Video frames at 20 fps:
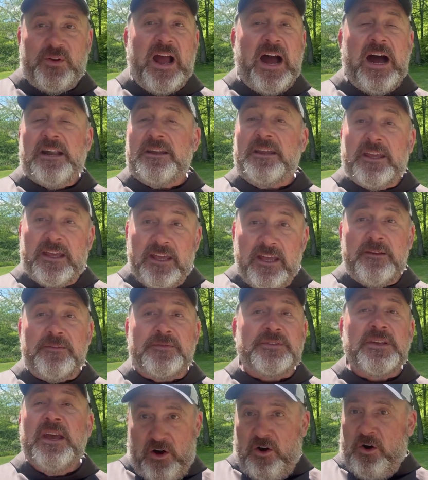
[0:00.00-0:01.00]
God
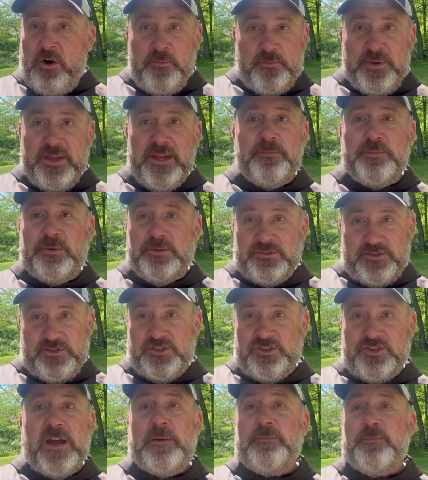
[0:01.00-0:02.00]
gives all people to
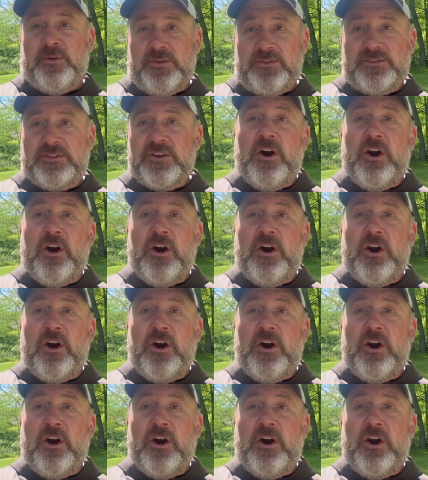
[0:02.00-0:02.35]
shepherds